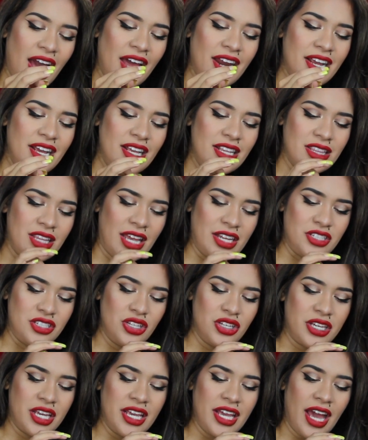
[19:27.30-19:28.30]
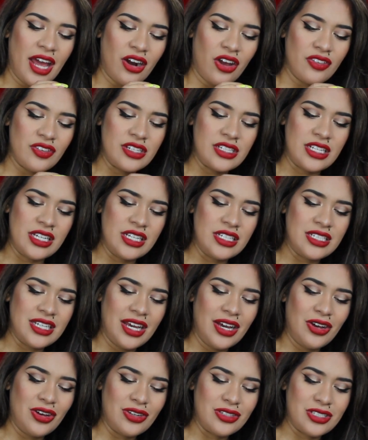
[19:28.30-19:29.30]
at it and like looking at all the
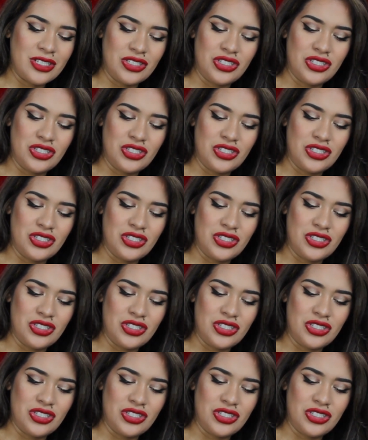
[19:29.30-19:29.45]
details,